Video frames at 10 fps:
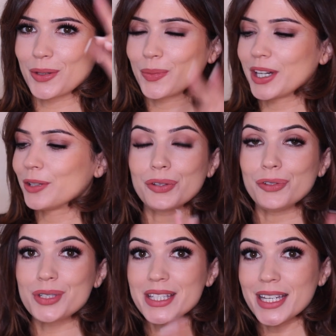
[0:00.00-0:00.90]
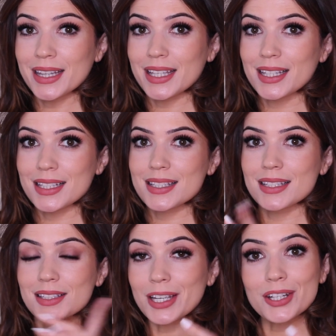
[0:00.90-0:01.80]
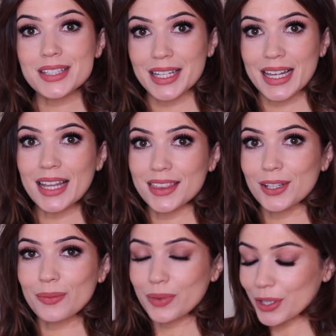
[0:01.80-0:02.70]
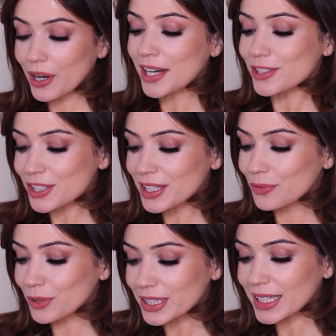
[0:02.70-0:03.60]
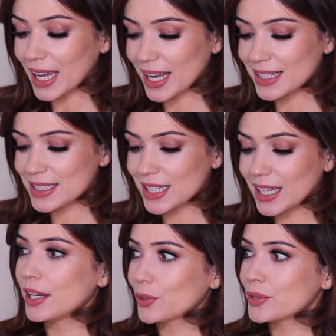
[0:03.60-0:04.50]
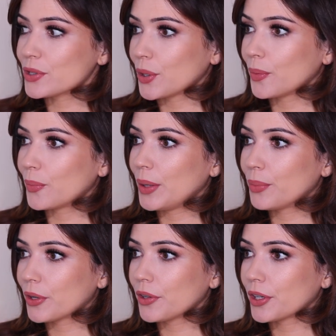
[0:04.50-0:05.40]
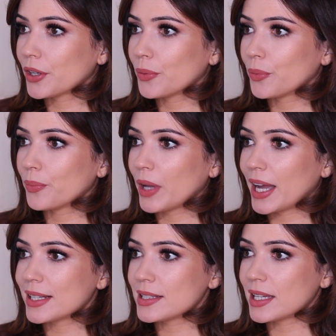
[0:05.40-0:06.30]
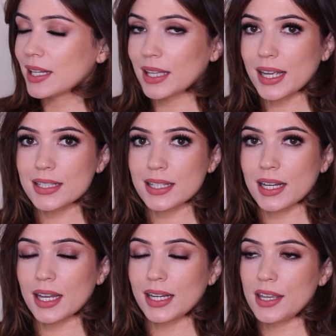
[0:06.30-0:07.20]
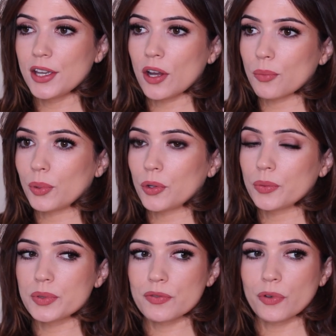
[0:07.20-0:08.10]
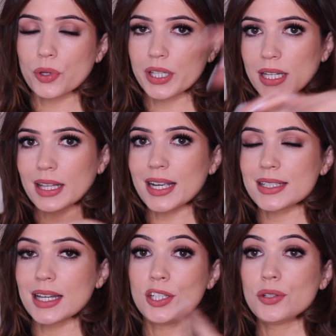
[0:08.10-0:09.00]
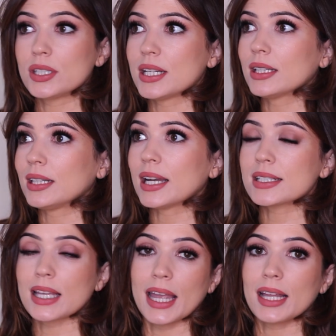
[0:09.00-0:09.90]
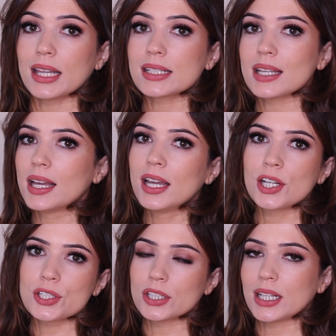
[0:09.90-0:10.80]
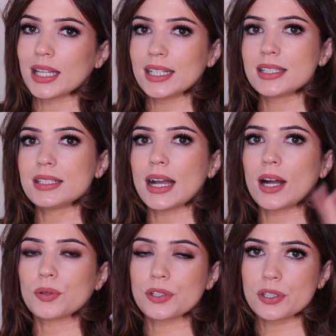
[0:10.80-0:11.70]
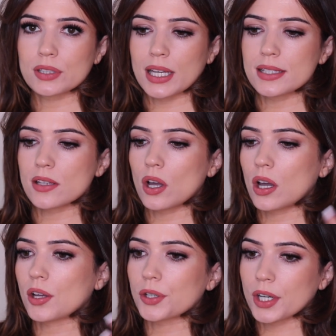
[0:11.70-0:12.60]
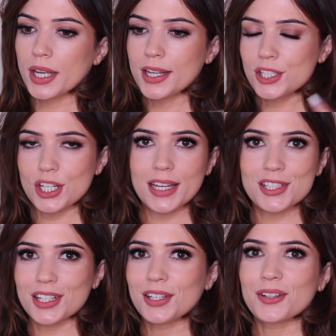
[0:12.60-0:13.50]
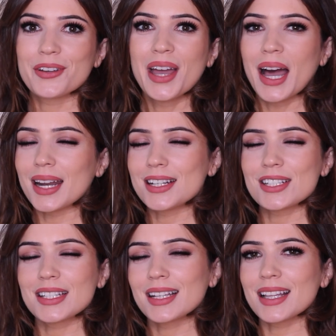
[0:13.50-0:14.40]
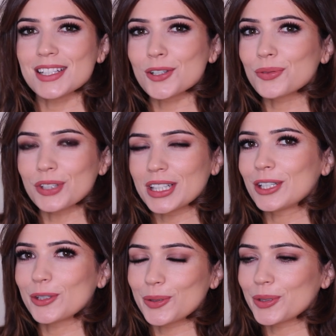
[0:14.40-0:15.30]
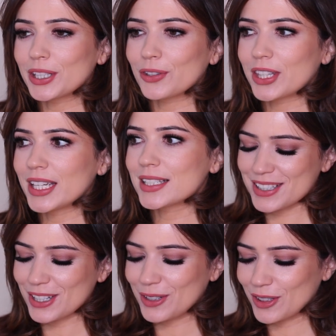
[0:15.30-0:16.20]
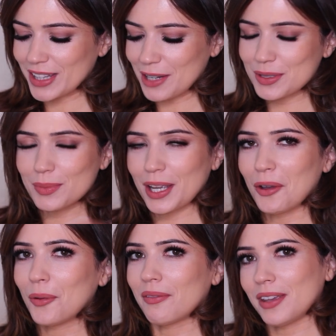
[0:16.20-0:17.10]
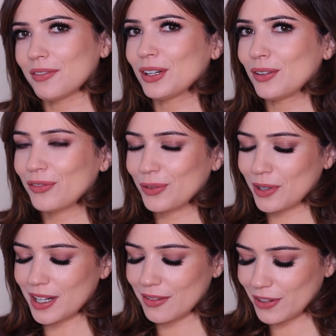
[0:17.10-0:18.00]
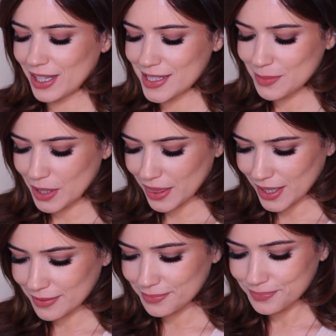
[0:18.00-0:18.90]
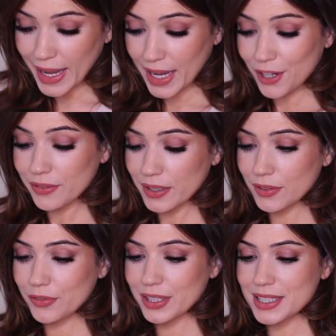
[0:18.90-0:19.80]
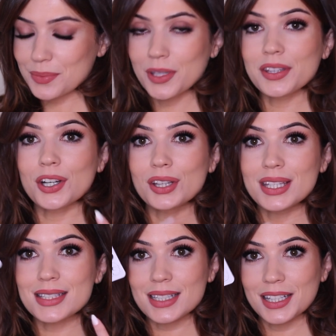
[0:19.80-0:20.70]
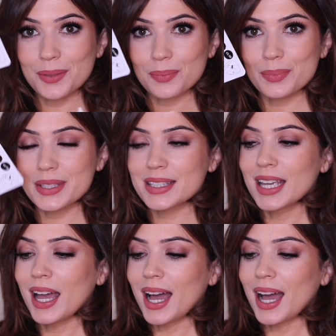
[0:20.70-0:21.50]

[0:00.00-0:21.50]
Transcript: all weird. If you see these, seriously get them. They're actually really handy. And also my brother has an Alexa and he got bulbs for the Alexa and you can tell Alexa, hey Alexa, turn the lights down or turn lights on or change it, you know? And I just think that that's a really cool little thing. So that was my home favorite favorite for, for this month. My hair favorite for this month are these clips.